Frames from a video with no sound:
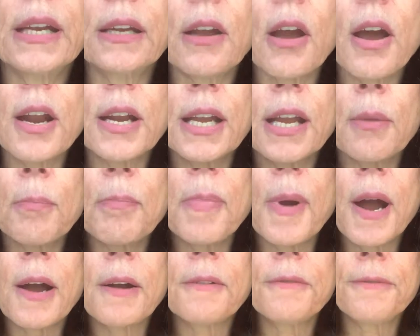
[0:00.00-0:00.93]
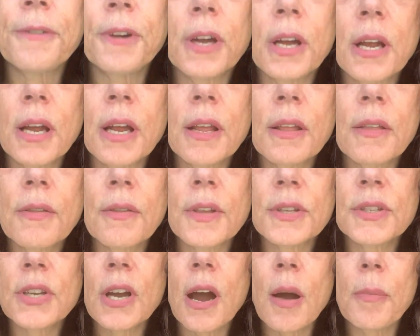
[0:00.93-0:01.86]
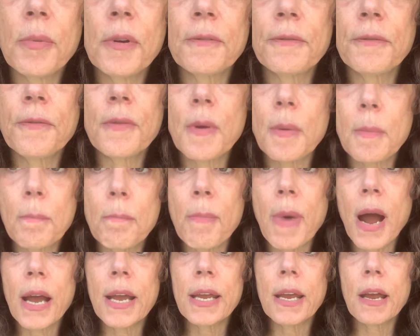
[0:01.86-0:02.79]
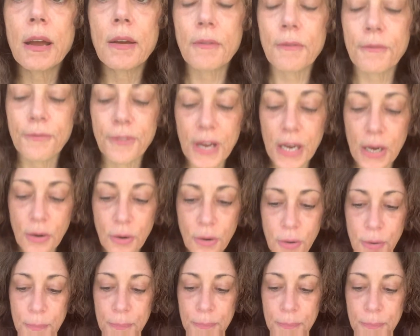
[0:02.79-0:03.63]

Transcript: cutting above the top of my finger.